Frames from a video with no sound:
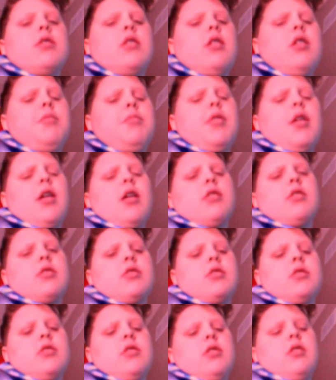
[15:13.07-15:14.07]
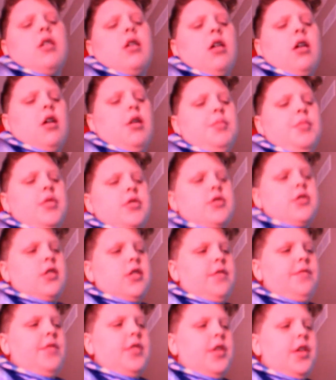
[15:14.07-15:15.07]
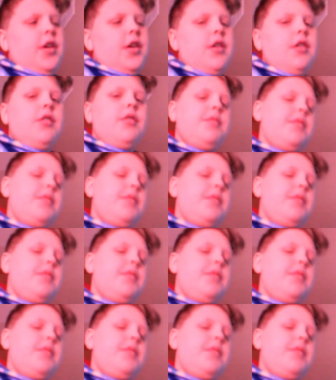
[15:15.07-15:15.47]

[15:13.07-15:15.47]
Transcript: hope you guys um, enjoyed the video.